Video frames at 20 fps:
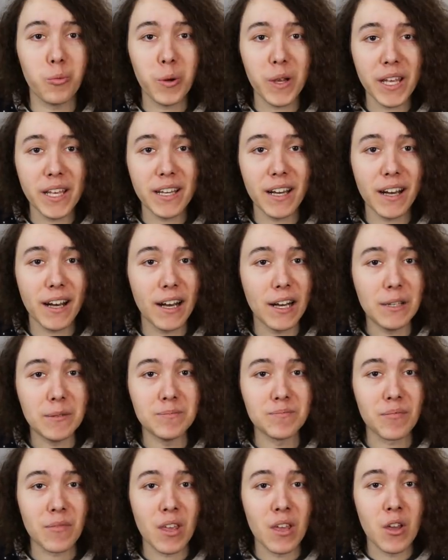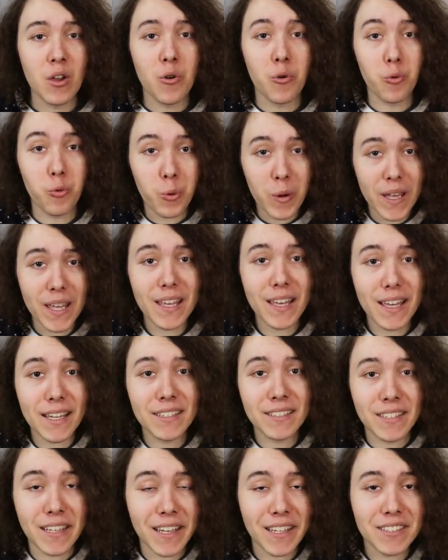We, um, we
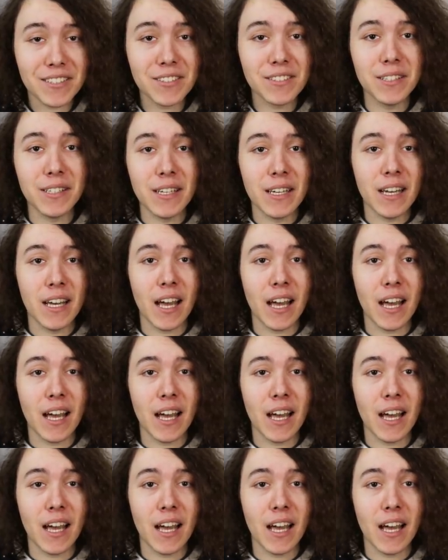exist.